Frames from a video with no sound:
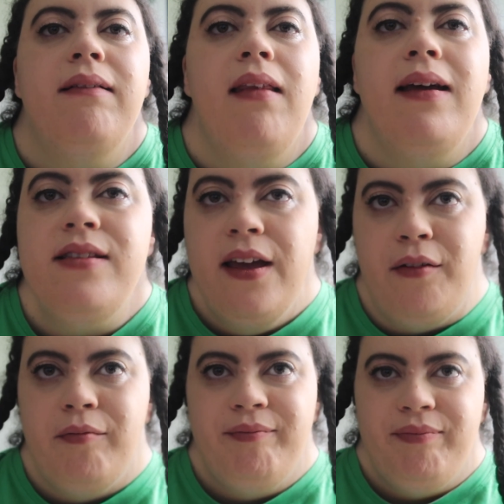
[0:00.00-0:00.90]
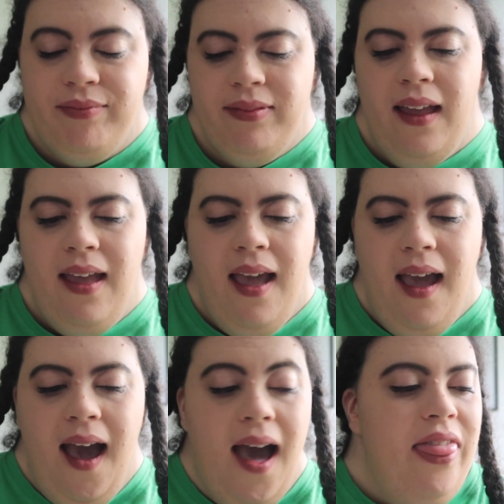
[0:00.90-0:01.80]
Like so.
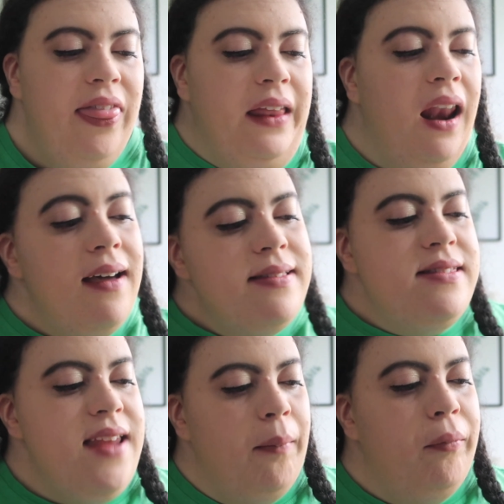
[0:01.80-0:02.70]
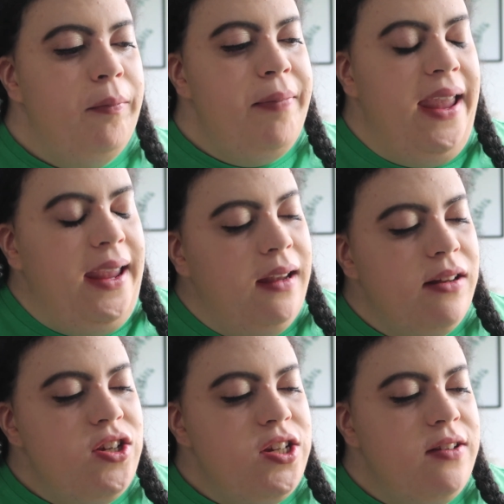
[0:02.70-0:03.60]
And then the last step would be to
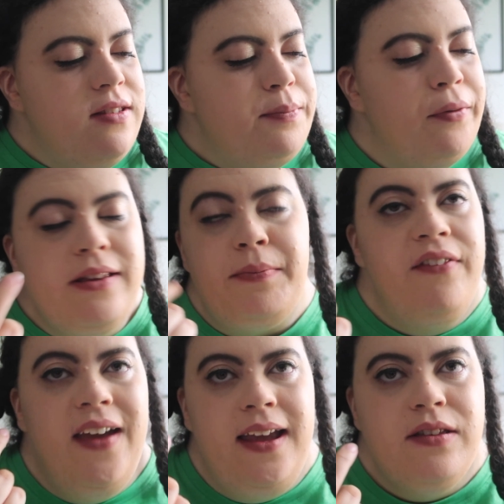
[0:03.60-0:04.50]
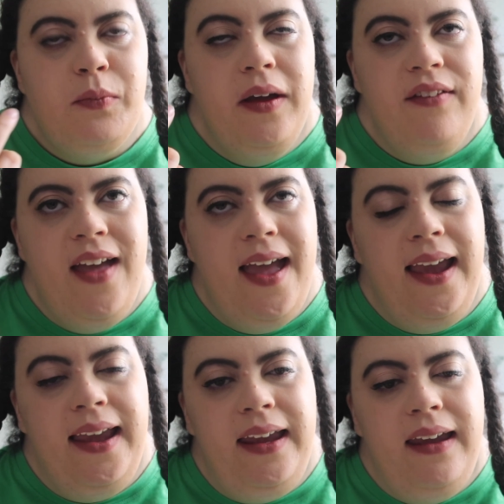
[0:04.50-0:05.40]
spritz my face with
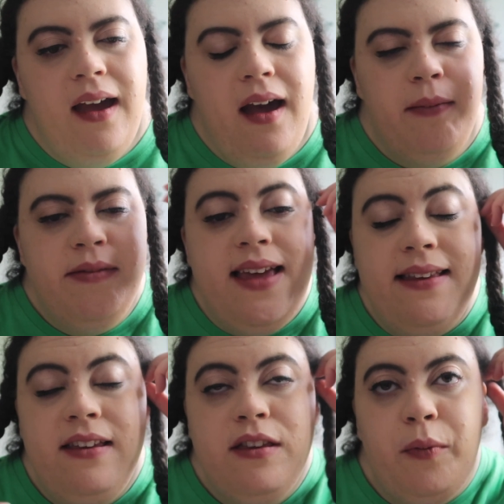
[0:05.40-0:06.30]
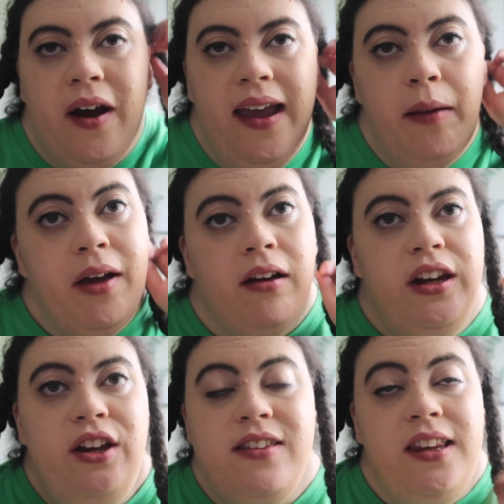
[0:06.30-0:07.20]
a setting spray. I'm
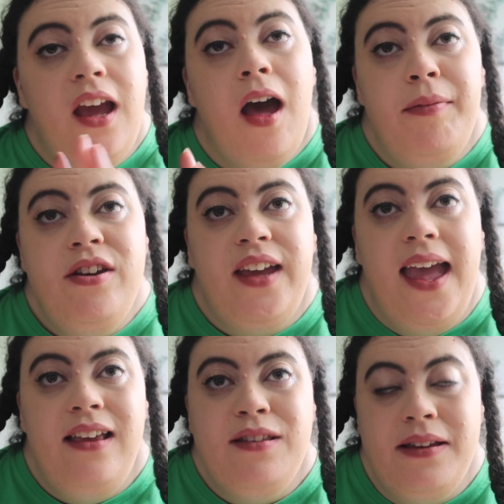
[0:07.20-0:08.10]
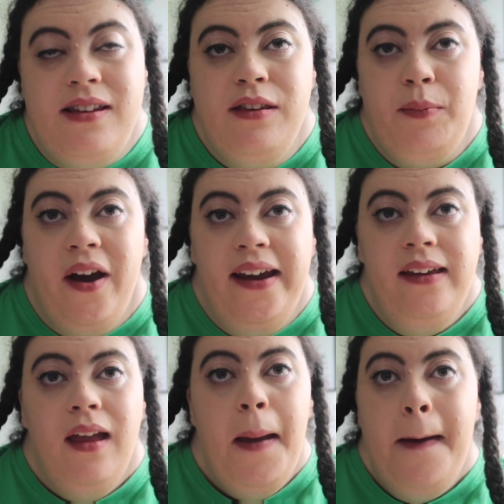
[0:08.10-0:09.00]
currently using the Urban Decay setting
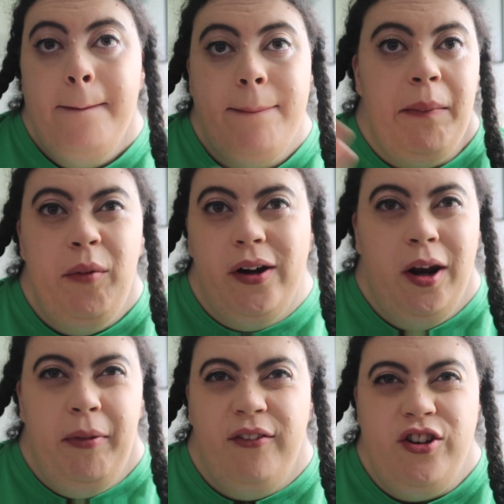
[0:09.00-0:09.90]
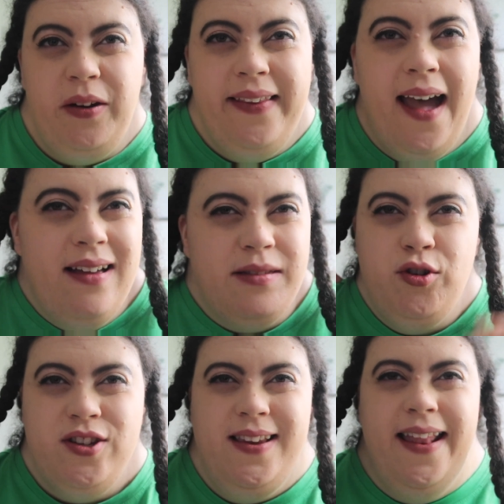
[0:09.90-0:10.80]
spray, but I'm not going to bother doing that as I'm
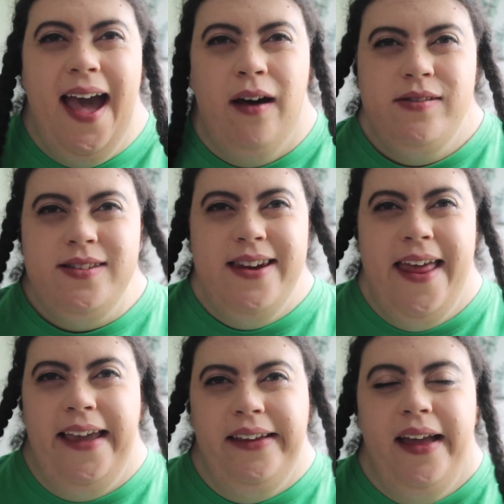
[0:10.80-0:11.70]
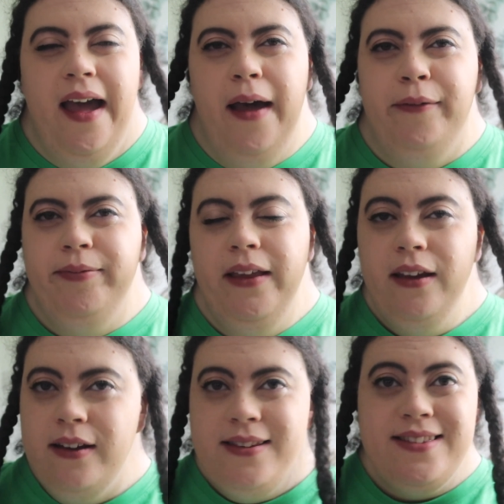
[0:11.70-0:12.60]
just in the house today.
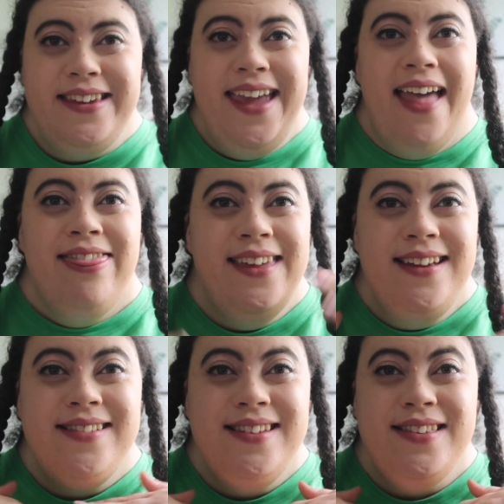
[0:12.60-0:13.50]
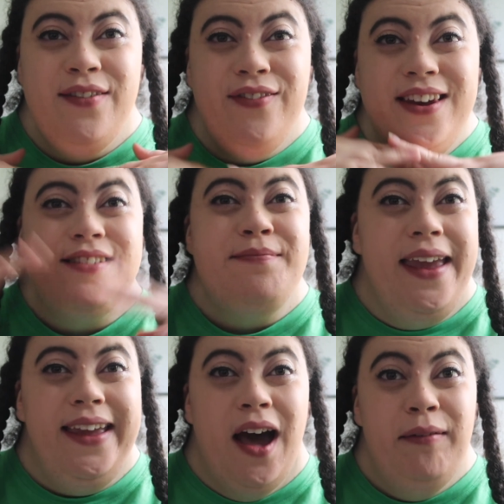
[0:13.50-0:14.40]
So yeah, this is the finished
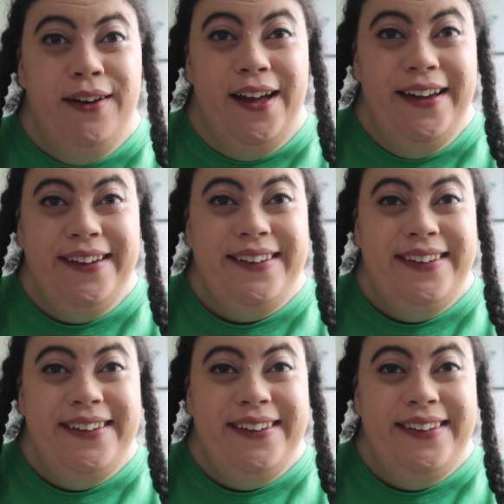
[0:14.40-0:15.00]
makeup look.